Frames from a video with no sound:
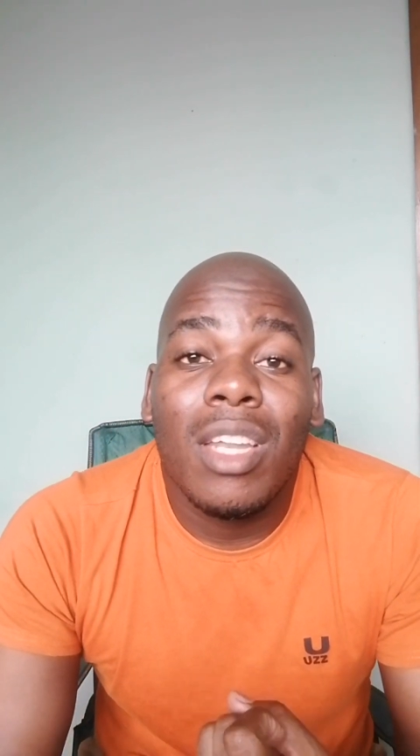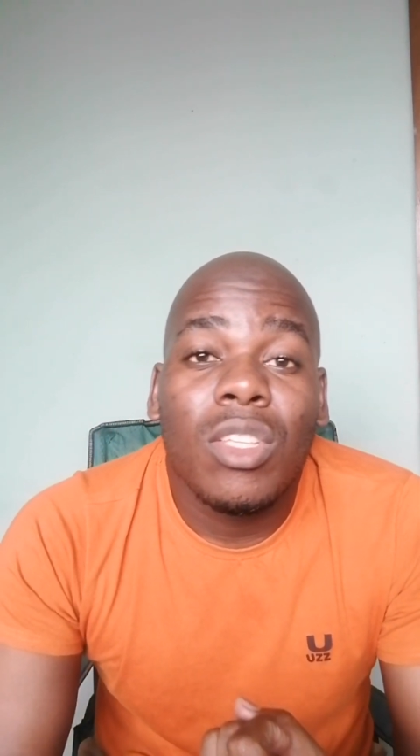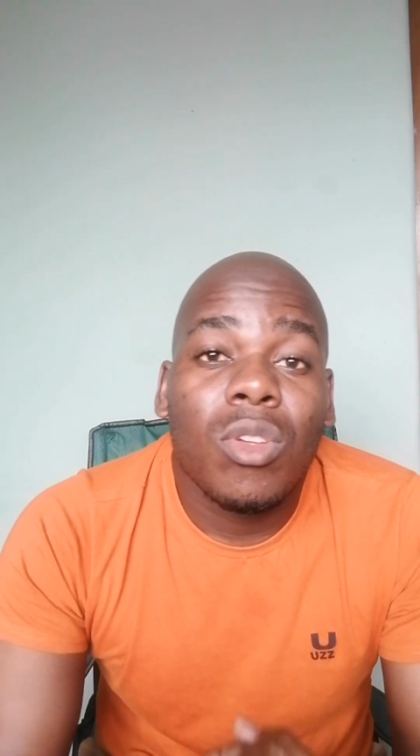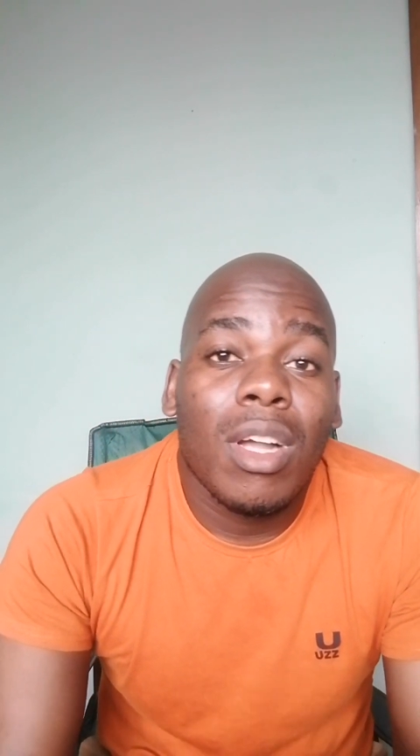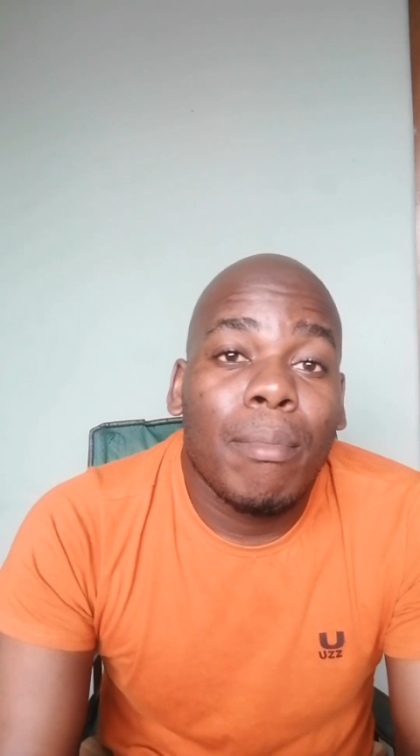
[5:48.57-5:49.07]

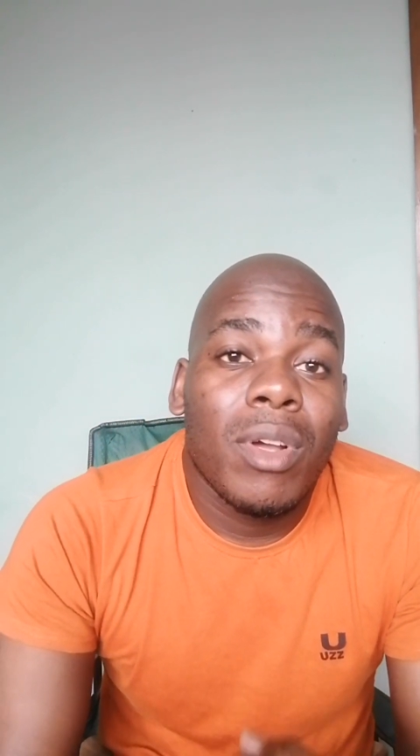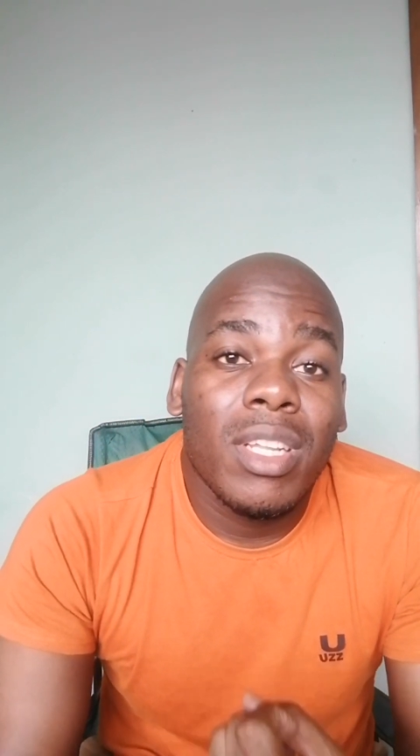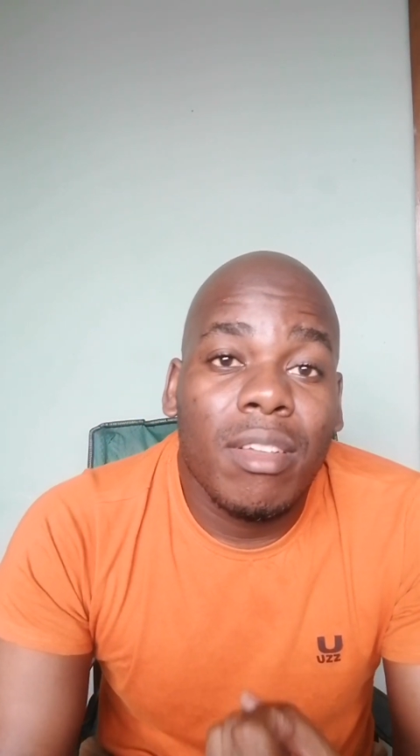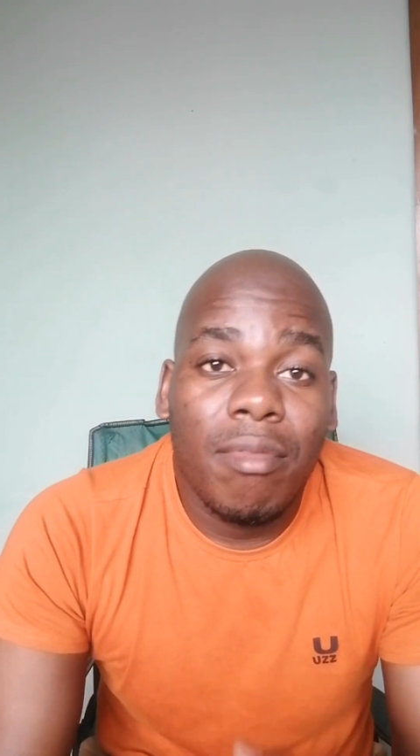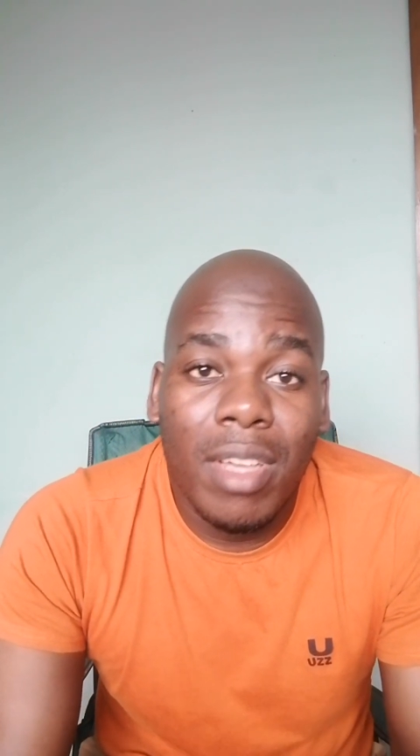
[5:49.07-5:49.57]
let's talk
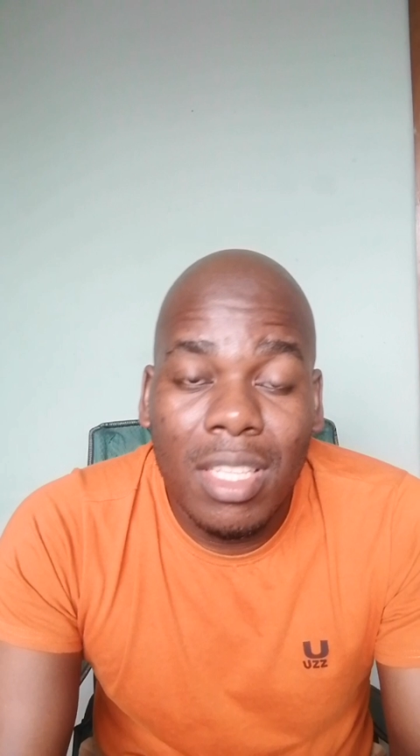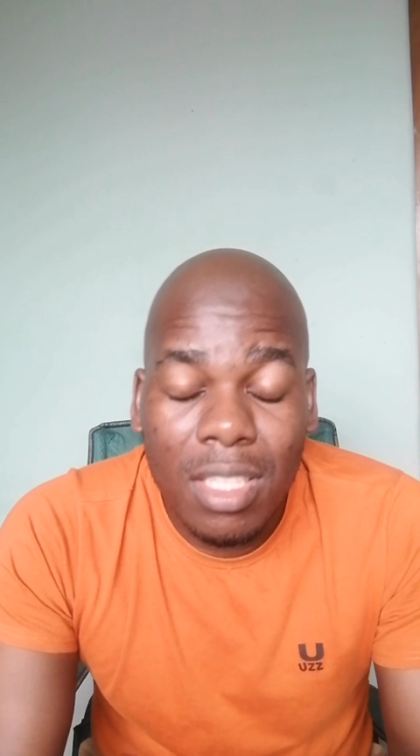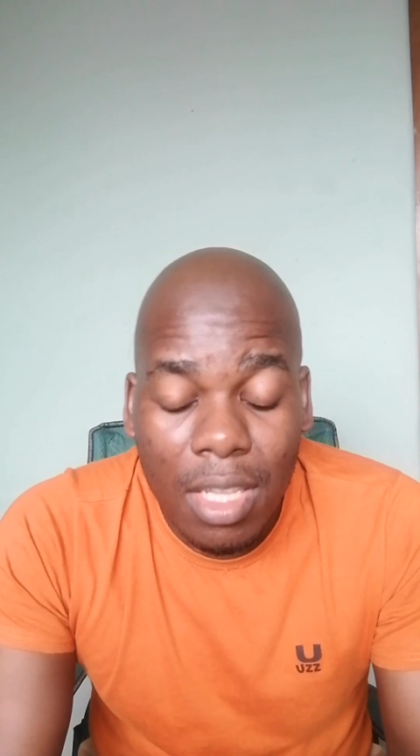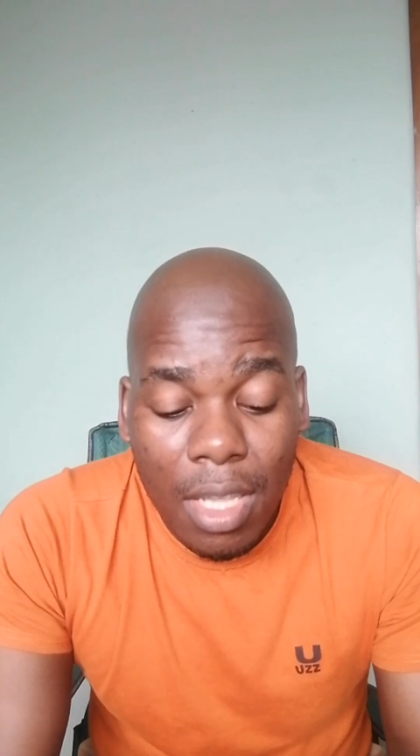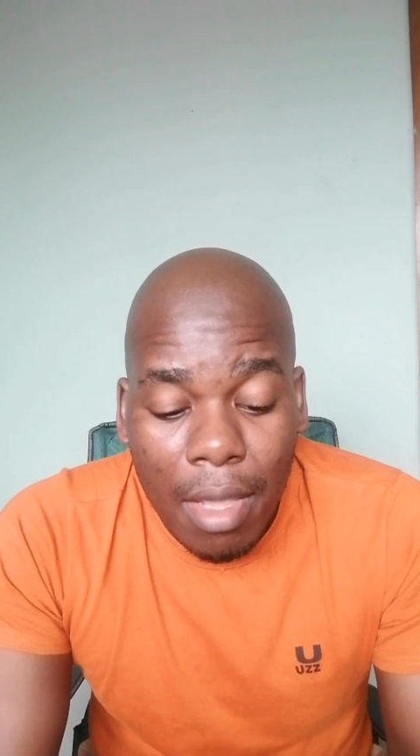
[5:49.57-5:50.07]
about
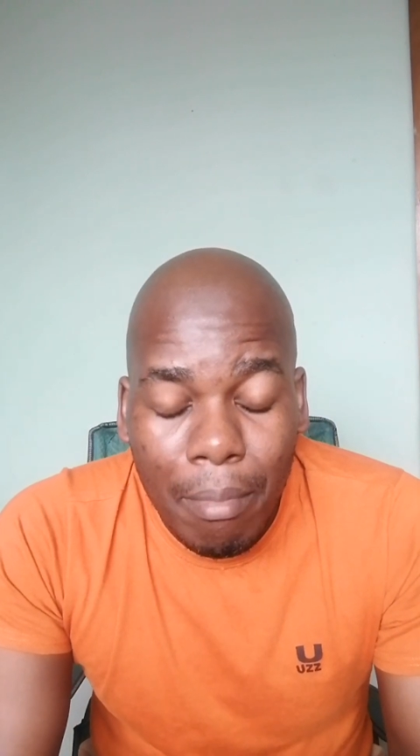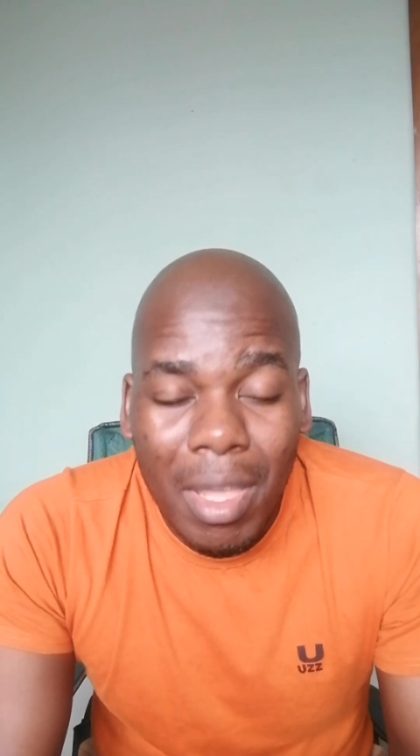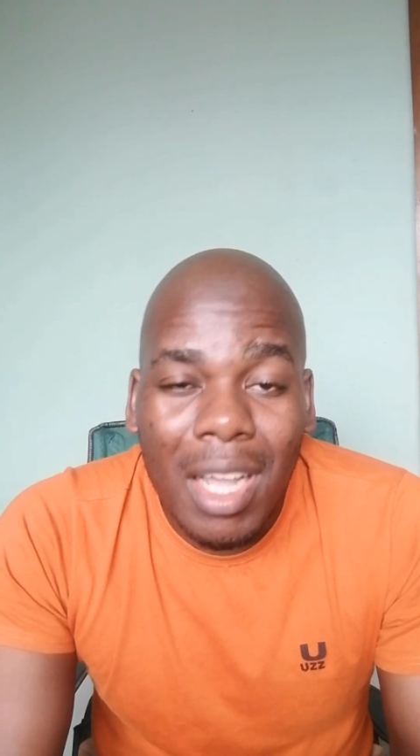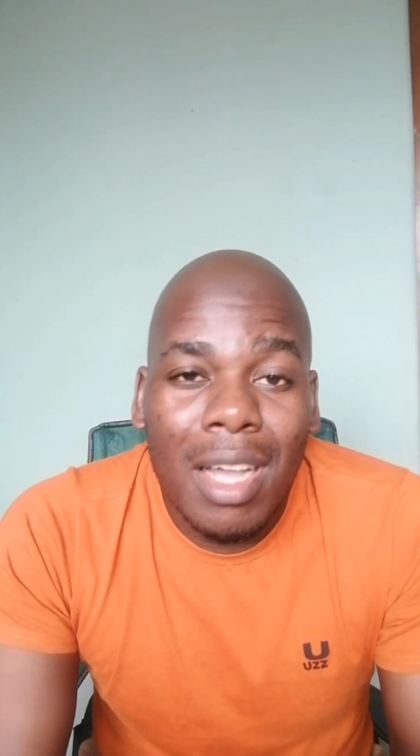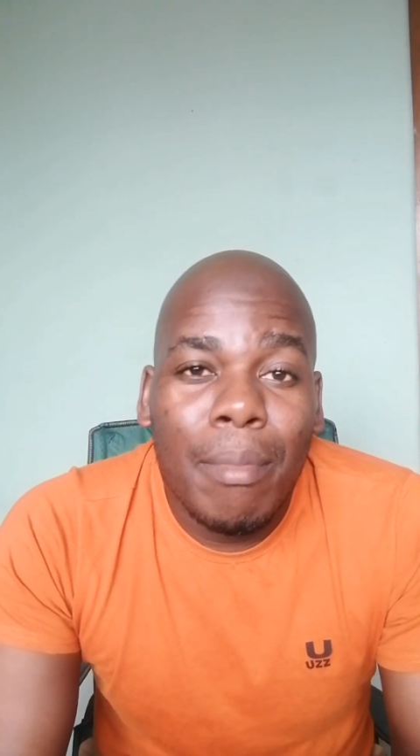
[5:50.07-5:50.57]
events,
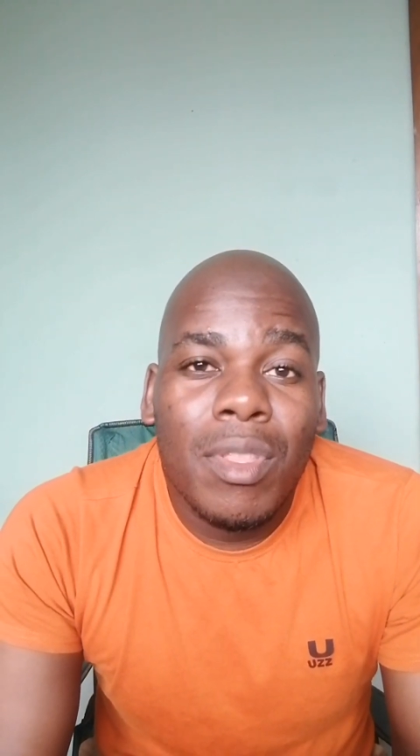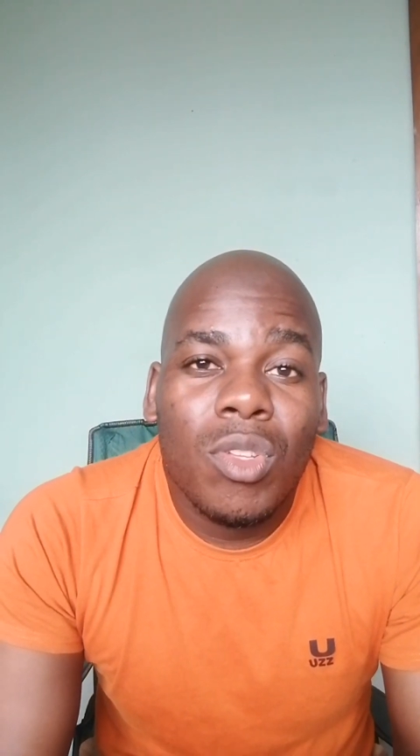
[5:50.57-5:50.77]
makeup.